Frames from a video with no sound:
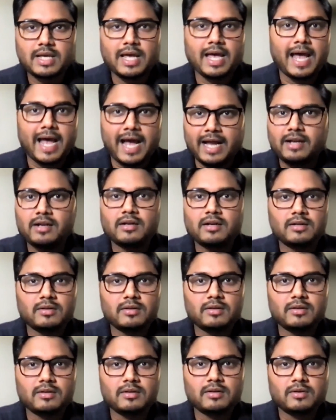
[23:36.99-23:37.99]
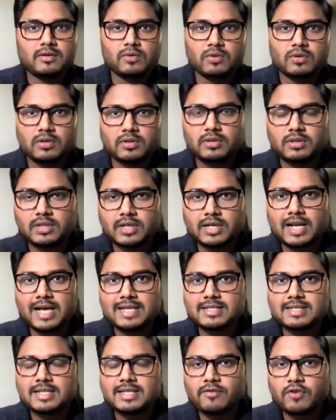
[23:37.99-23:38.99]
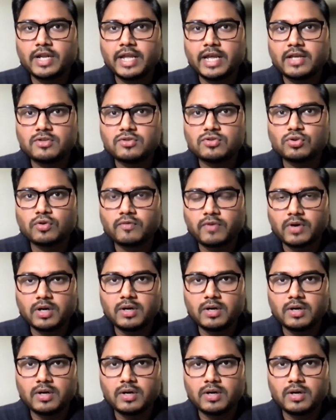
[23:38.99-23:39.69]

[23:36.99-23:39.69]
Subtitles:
and the classes that you're taking so far.